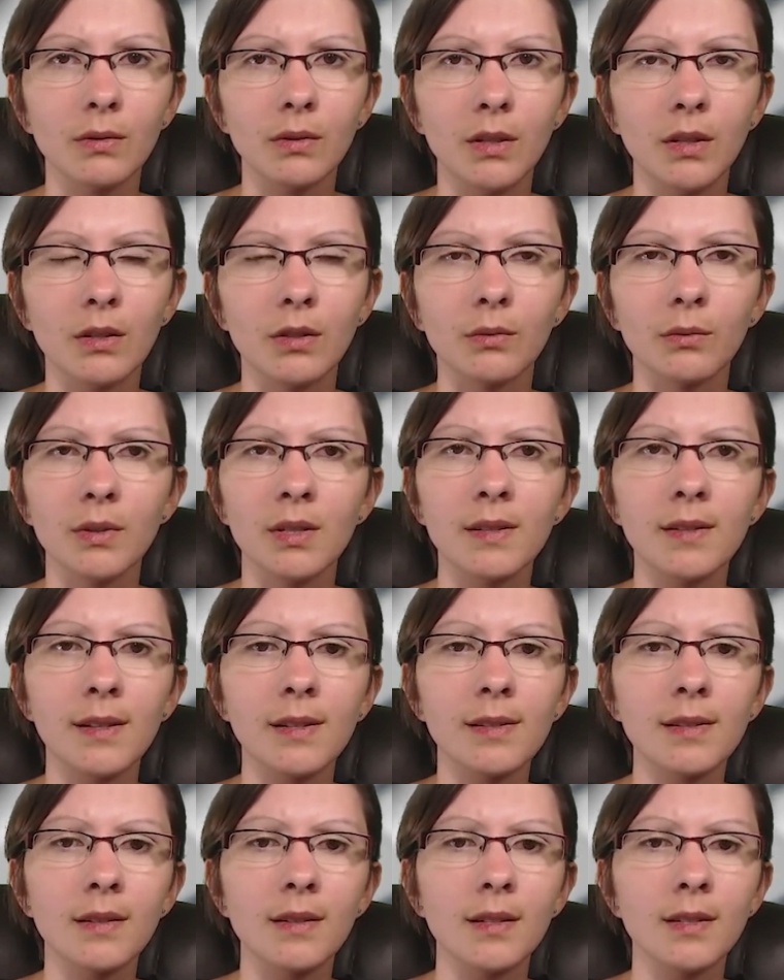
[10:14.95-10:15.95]

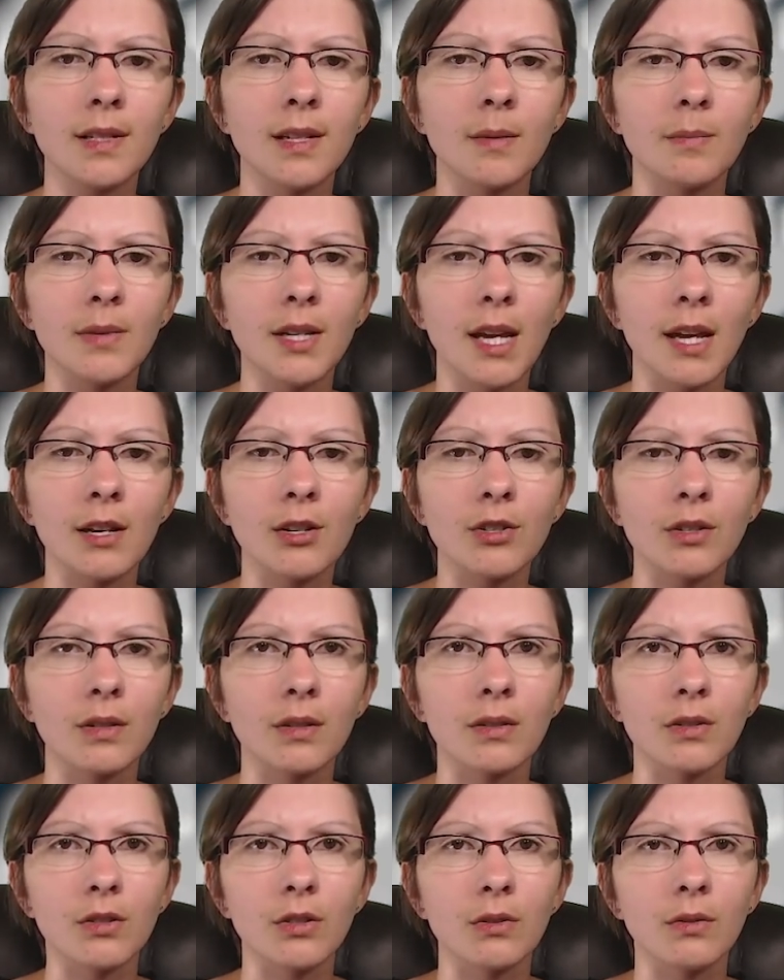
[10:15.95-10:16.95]
resist the
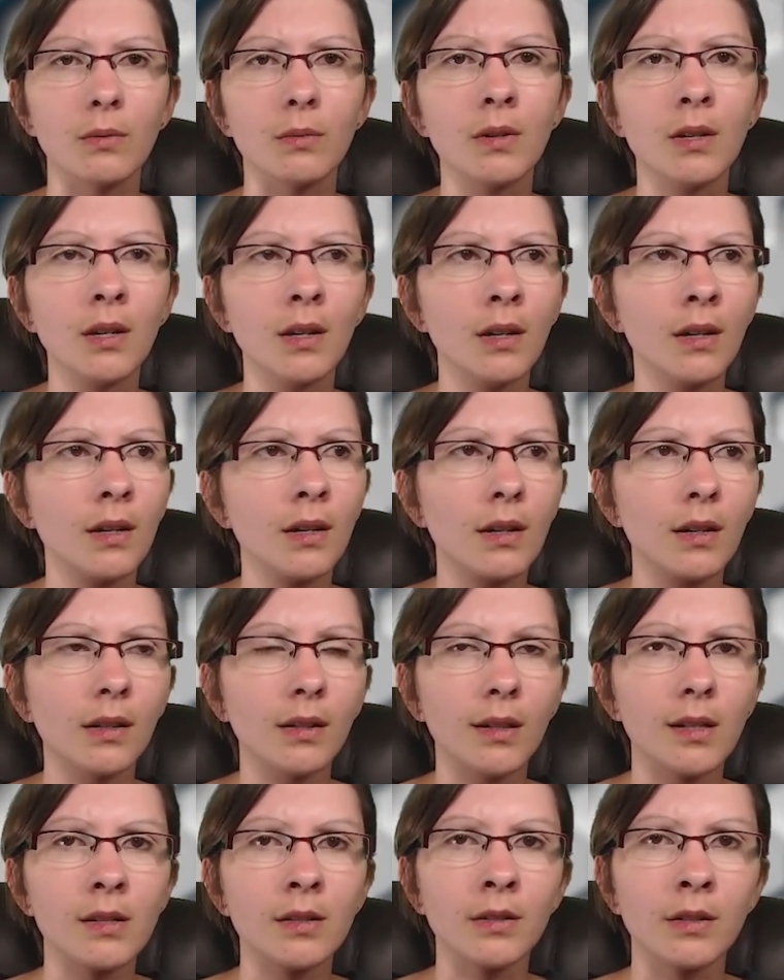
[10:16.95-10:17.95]
temptation to
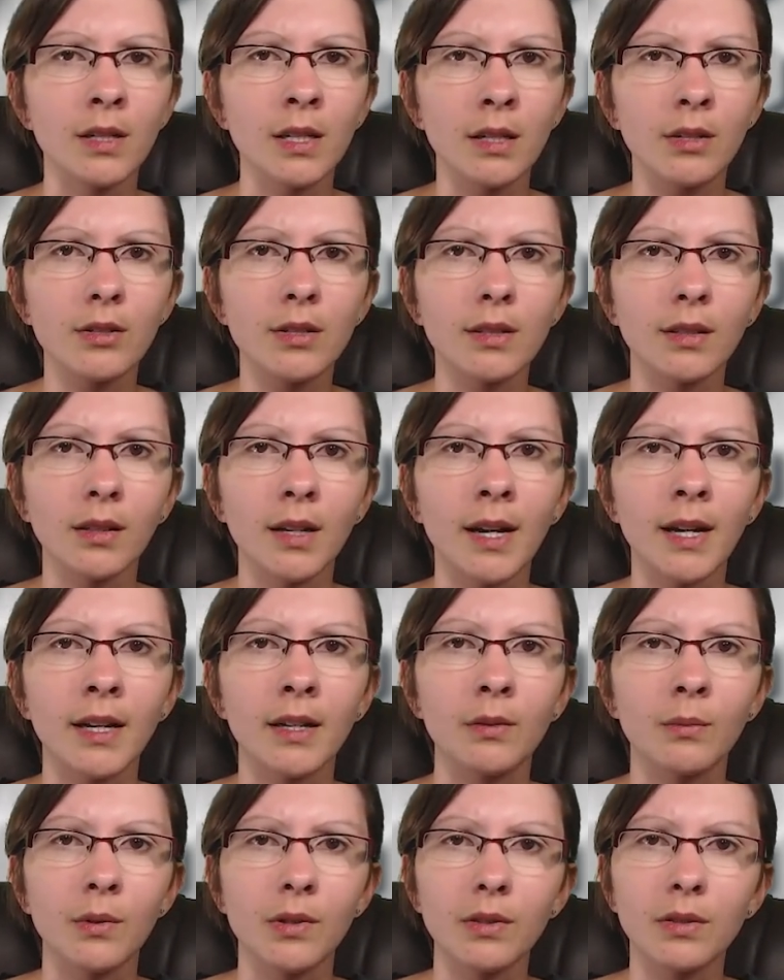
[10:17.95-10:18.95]
clutter each
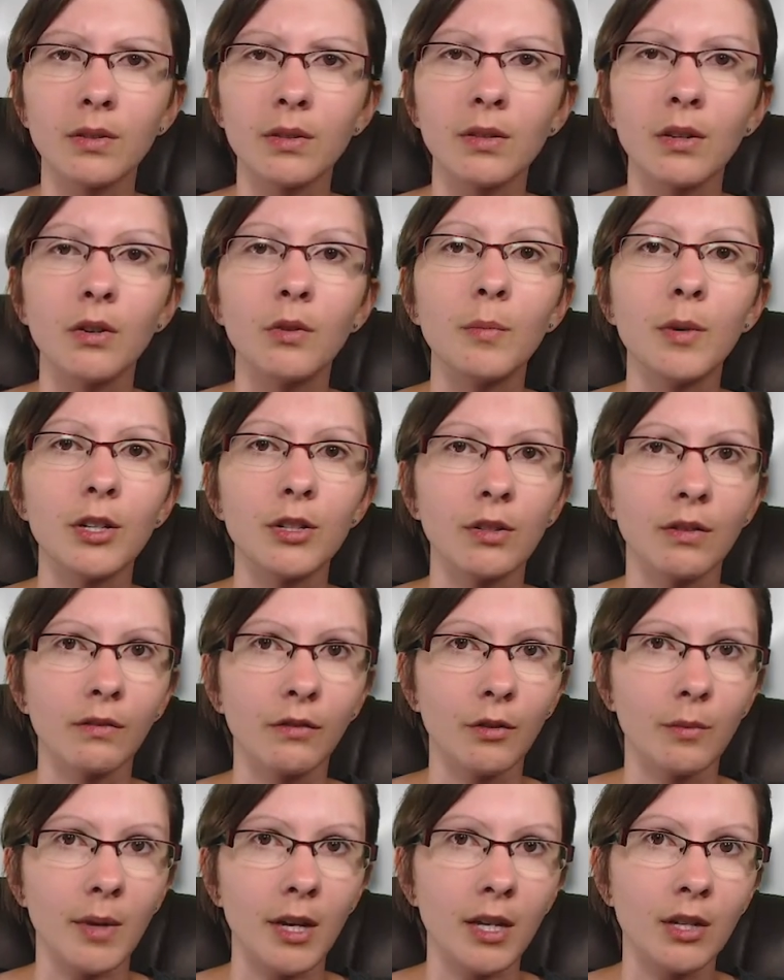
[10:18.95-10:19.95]
slide with so much
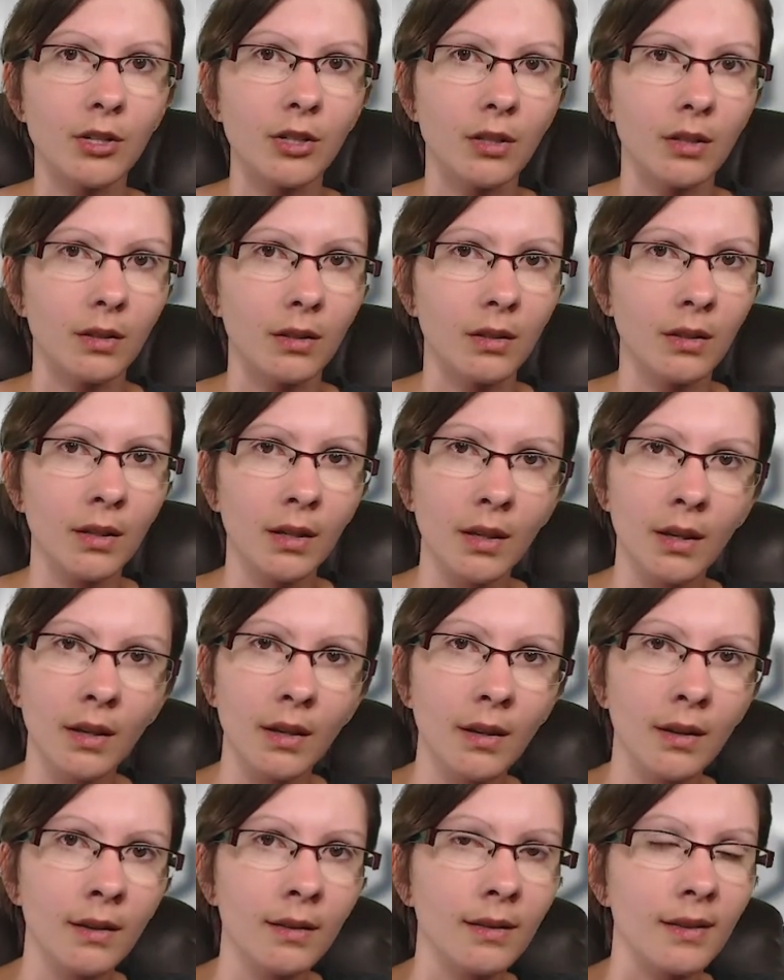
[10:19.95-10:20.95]
information
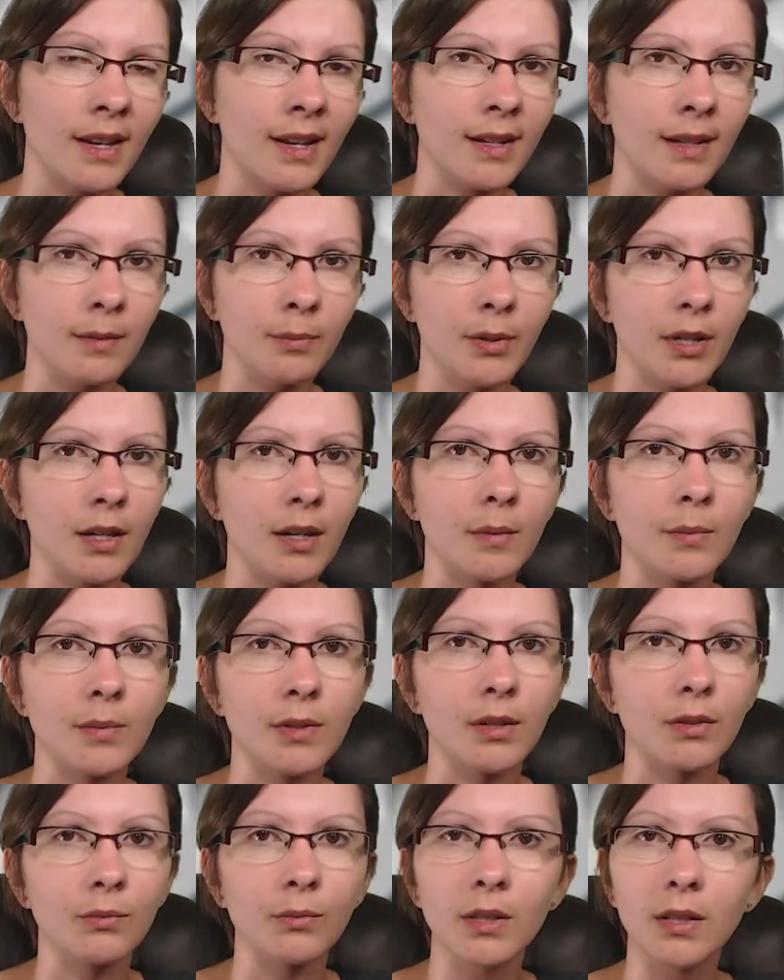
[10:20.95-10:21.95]
that it
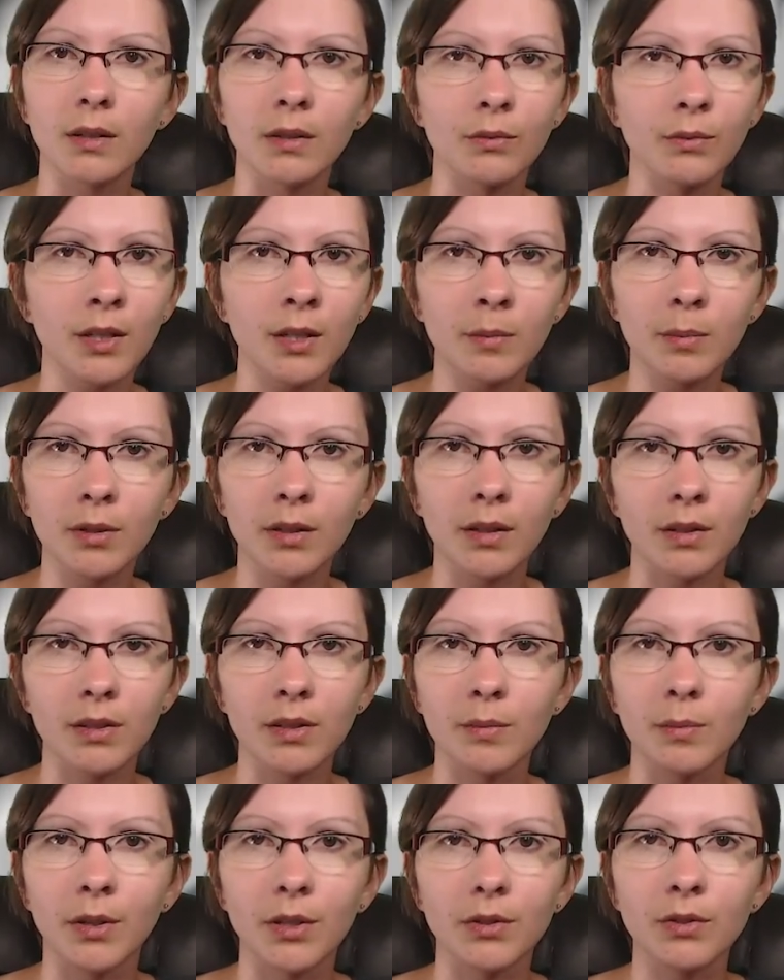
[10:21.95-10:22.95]
becomes unreadable on a
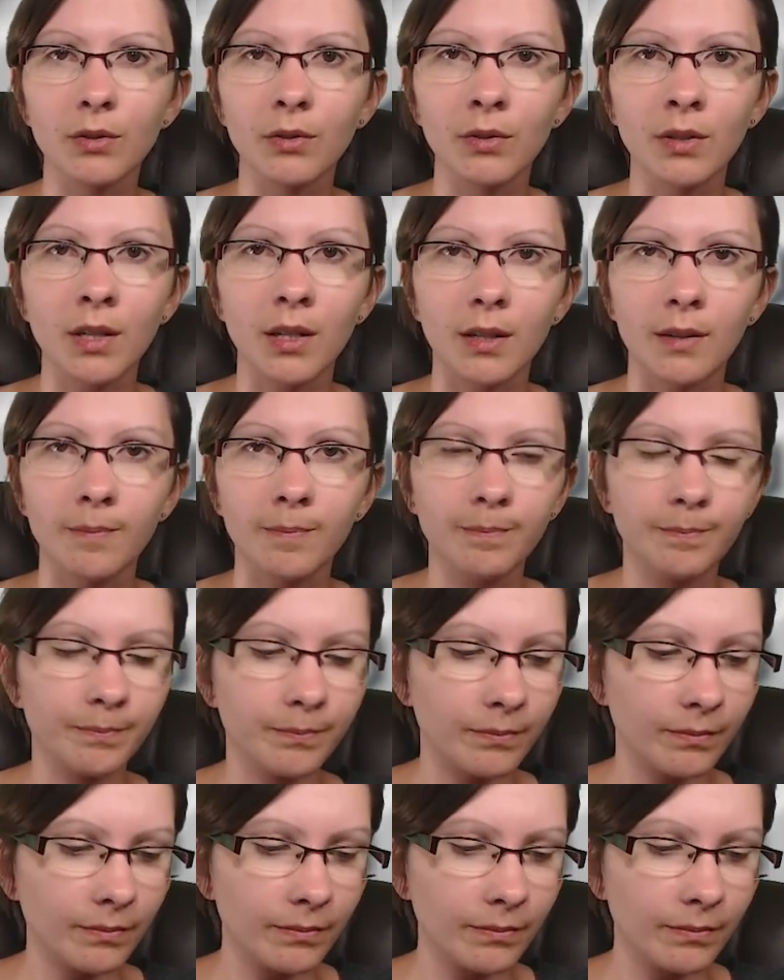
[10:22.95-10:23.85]
small screen.